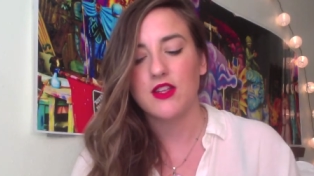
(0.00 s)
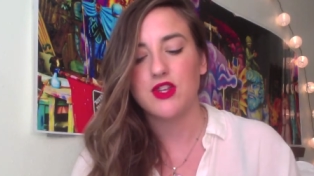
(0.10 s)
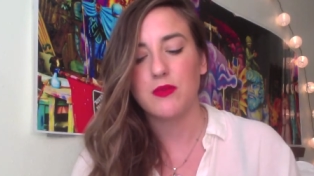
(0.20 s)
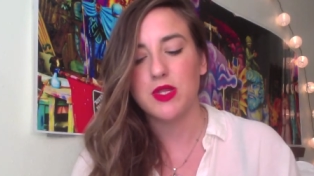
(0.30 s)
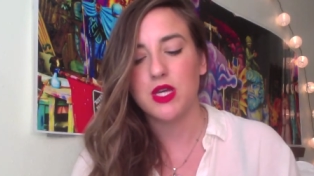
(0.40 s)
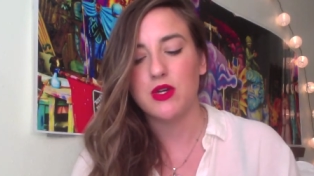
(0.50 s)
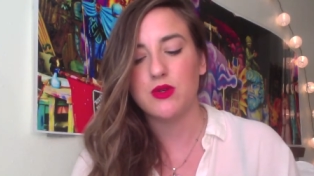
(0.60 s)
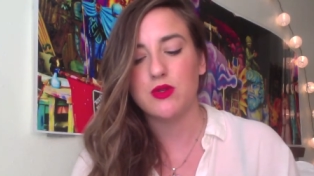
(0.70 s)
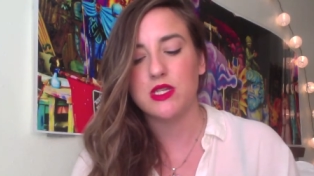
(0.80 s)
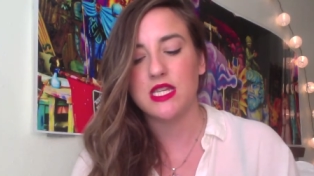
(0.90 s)
Jo
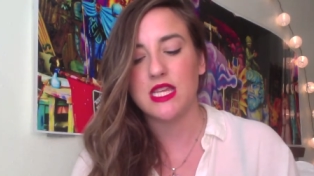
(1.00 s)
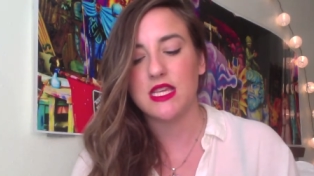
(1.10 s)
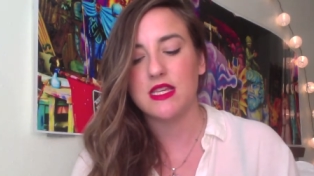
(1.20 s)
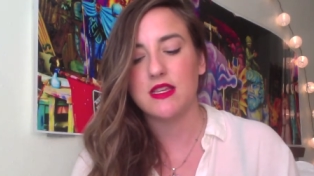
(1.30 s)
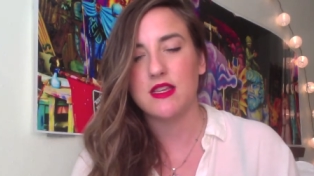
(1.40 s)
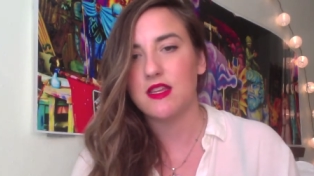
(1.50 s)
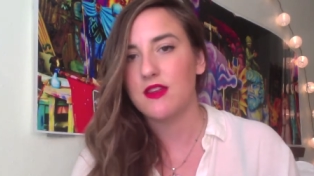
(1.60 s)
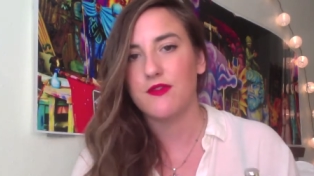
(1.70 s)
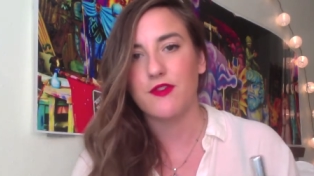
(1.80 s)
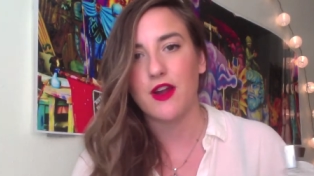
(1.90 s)
Malone
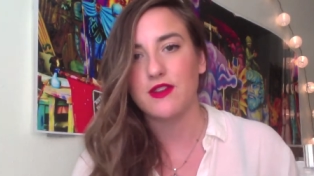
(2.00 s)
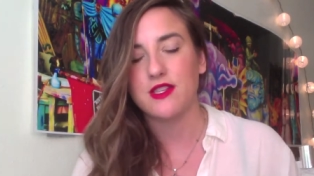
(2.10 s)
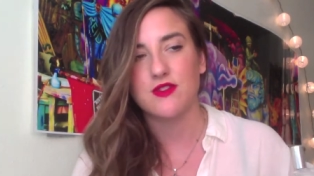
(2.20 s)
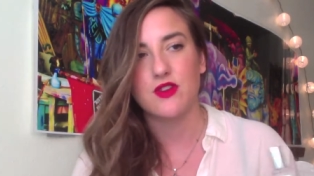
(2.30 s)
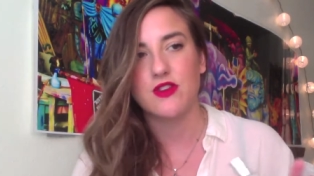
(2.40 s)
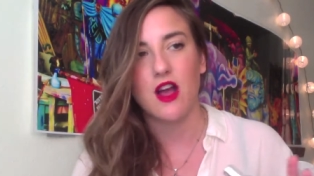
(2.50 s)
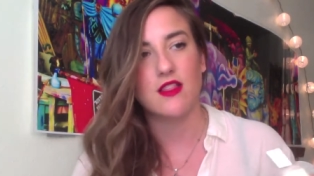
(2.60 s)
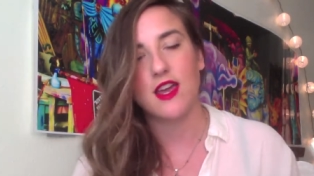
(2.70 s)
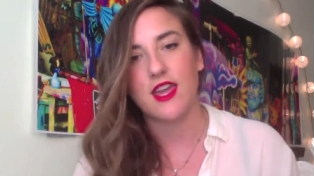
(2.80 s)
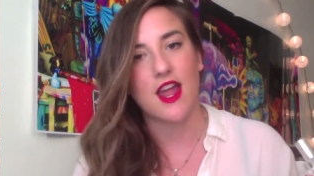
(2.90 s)
fragrances are not
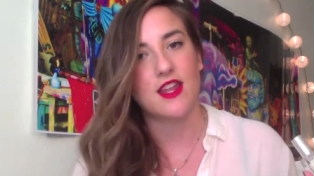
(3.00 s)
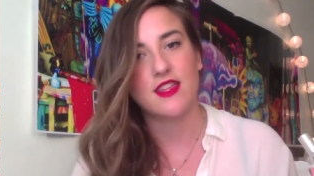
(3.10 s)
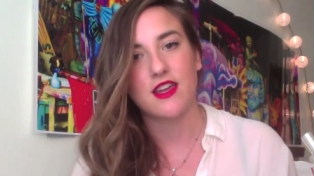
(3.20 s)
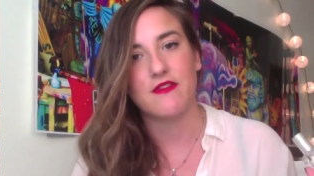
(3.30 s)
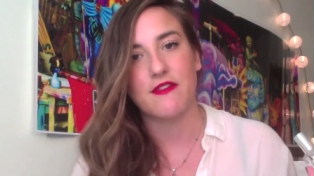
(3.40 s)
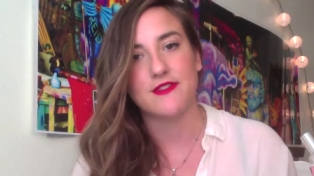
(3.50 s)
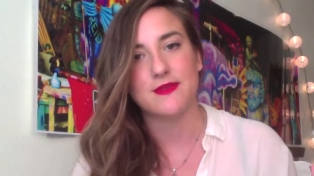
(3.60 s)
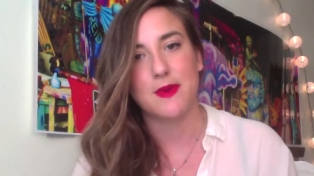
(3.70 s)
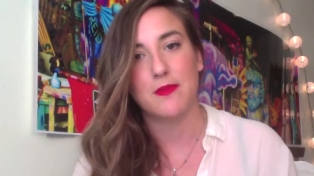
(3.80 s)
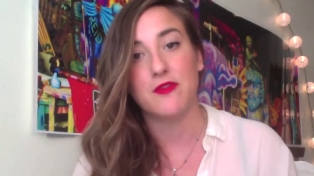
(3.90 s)
like anything I've ever
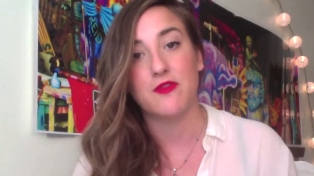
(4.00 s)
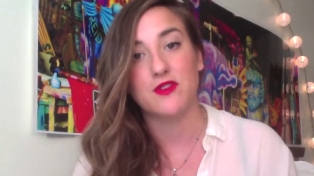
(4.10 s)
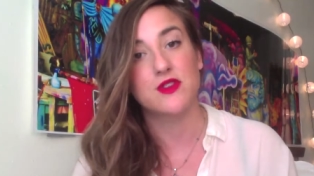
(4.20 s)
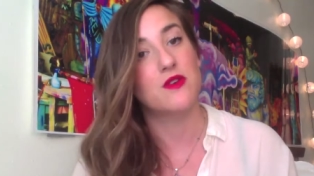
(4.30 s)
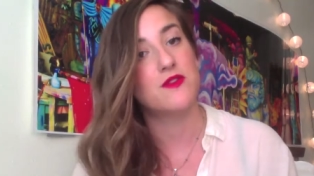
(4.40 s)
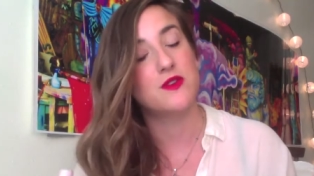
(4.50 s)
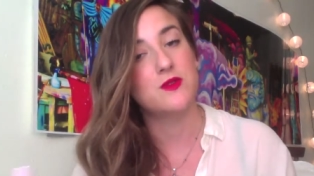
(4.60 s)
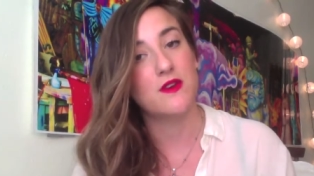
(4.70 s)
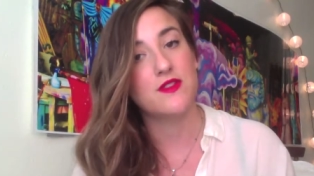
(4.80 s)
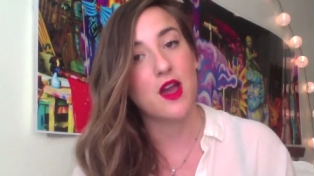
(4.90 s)
smelled before, so if you
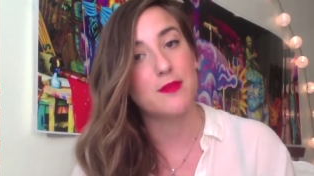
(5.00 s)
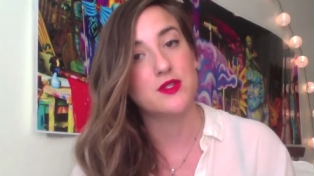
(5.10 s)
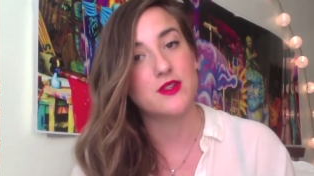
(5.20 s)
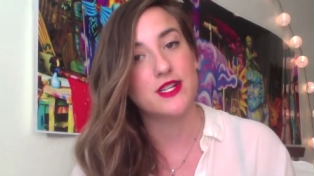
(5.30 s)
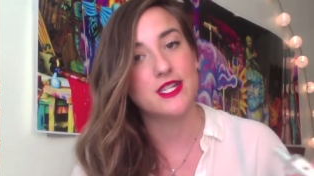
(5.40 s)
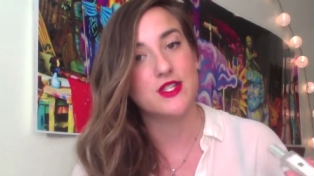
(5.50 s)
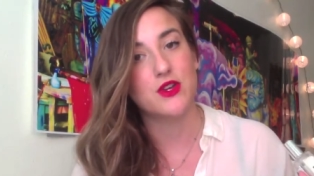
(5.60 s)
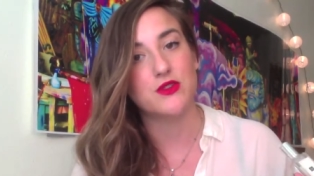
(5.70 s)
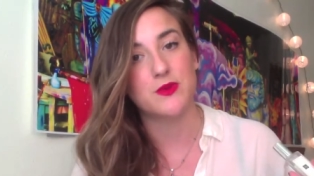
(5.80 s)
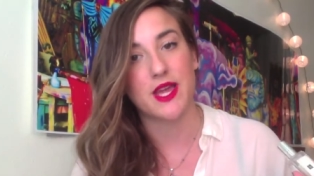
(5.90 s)
do have the opportunity to
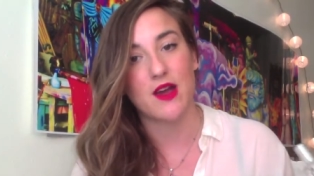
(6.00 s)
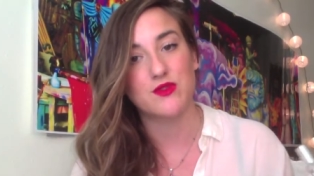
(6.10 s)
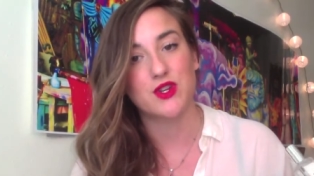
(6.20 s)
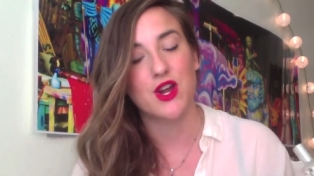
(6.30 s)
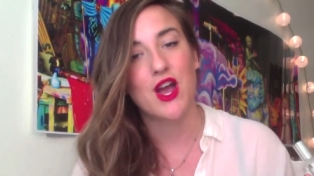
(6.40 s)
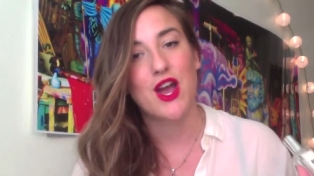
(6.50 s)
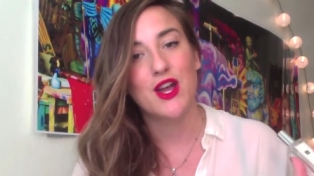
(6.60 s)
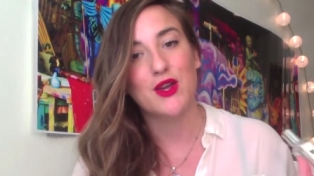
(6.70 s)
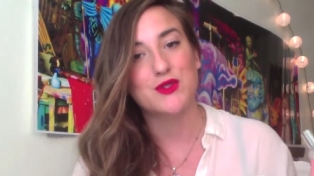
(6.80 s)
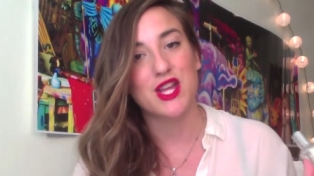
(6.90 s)
go to a counter,
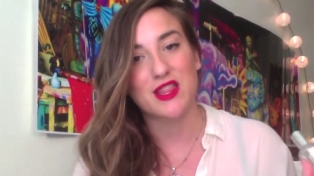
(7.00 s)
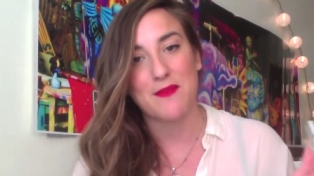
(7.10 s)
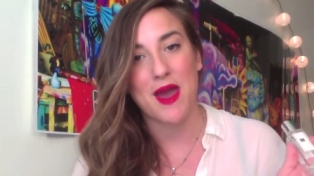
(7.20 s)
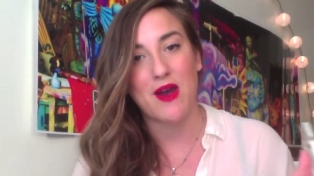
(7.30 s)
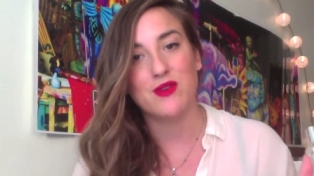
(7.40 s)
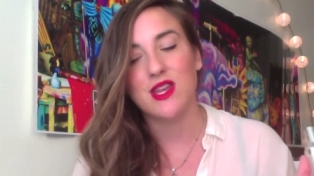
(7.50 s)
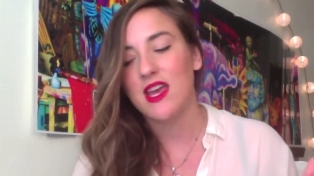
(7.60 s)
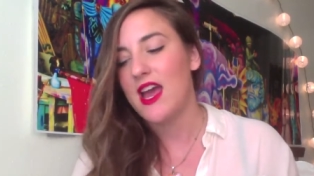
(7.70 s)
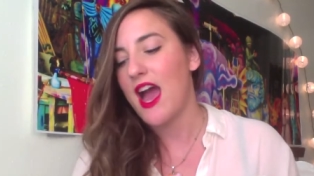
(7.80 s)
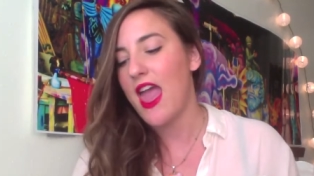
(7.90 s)
go check them out.
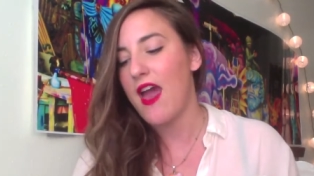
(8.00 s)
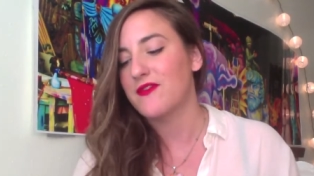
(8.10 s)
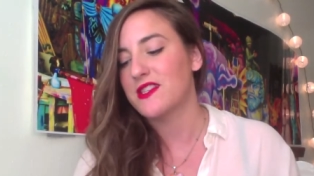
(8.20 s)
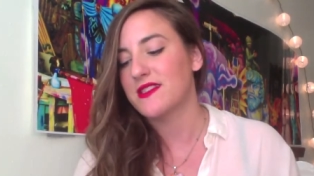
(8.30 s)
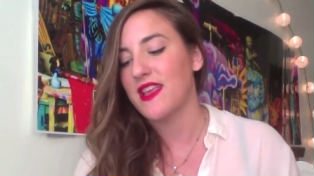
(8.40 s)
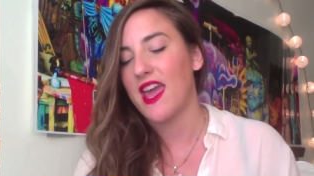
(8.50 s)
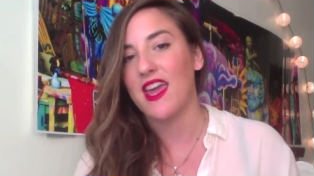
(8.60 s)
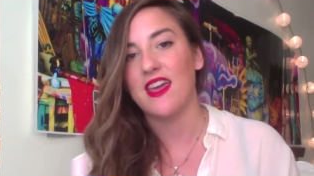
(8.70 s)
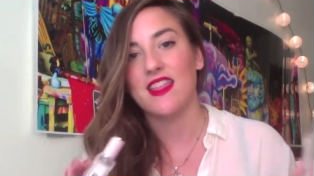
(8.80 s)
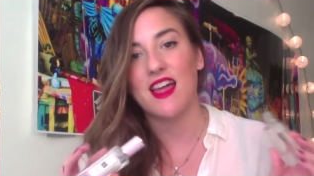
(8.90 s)
I have to
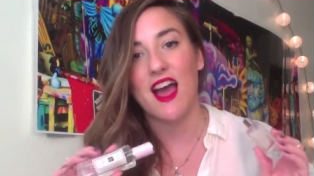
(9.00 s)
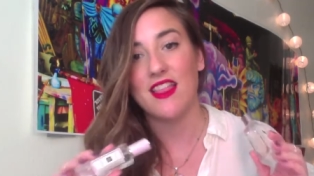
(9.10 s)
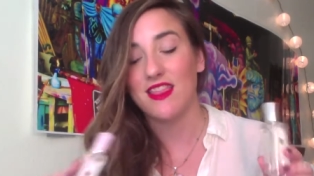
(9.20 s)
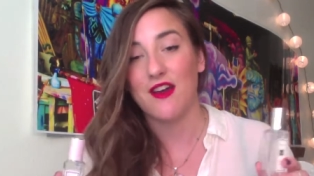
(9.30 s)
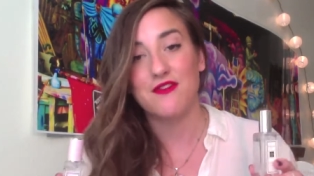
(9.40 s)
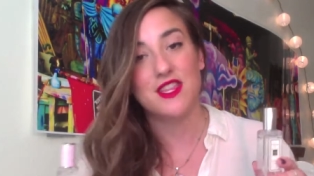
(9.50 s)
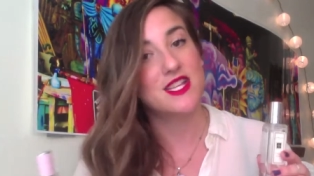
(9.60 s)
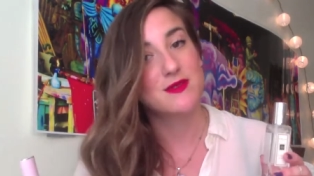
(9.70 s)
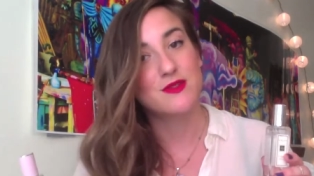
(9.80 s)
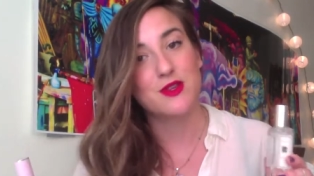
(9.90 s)
say, I love
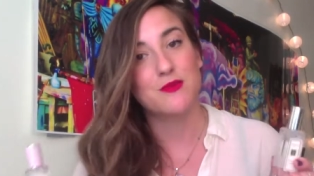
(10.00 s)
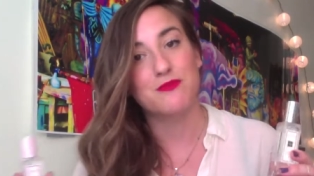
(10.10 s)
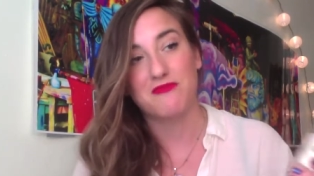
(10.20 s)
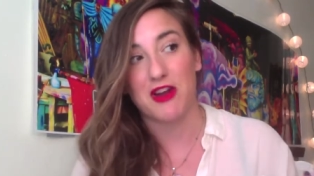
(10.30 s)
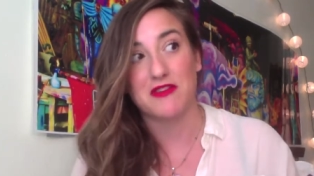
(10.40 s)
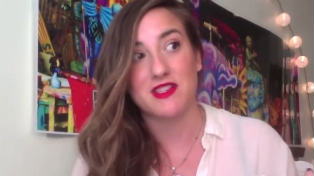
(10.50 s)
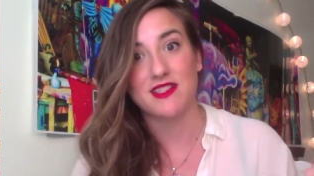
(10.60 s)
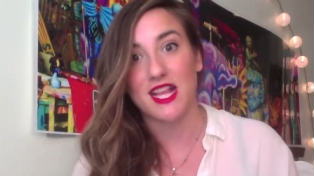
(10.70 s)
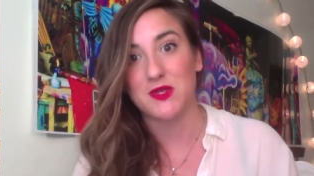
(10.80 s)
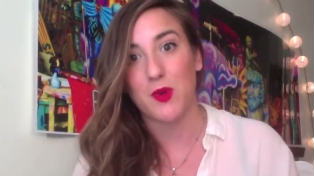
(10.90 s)
these two fragrances,
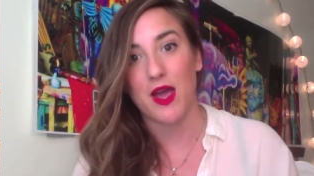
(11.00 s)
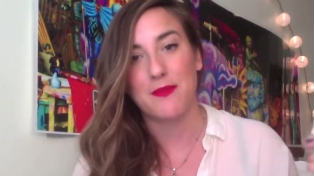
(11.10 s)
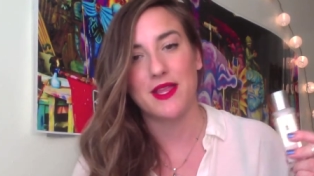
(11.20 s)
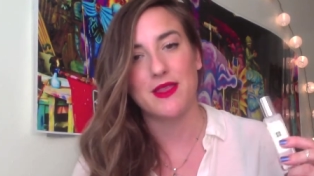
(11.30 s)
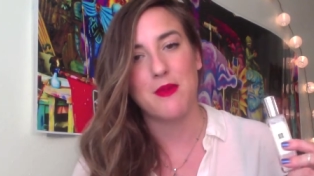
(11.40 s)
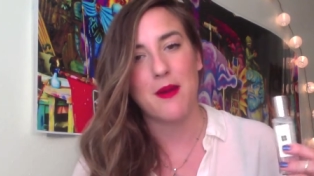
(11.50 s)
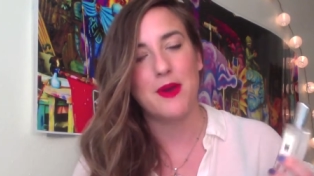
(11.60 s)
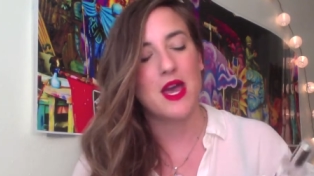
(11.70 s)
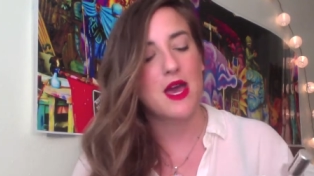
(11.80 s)
that's why I picked them up,